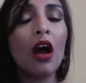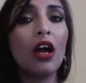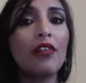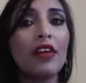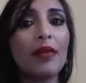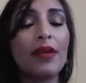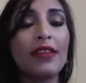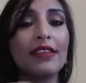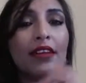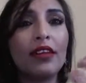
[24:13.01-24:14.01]
Highly
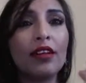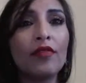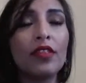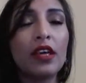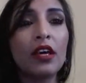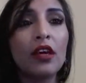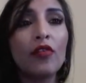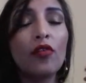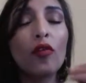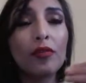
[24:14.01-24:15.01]
recommend this. I love the
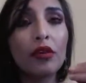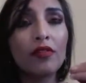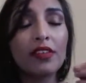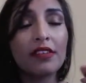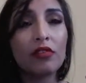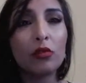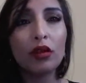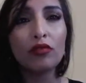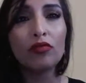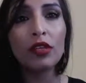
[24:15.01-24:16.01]
formula of this as
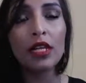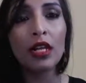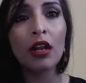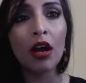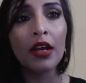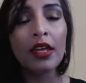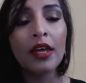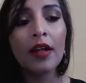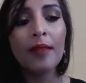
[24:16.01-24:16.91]
well. It's really light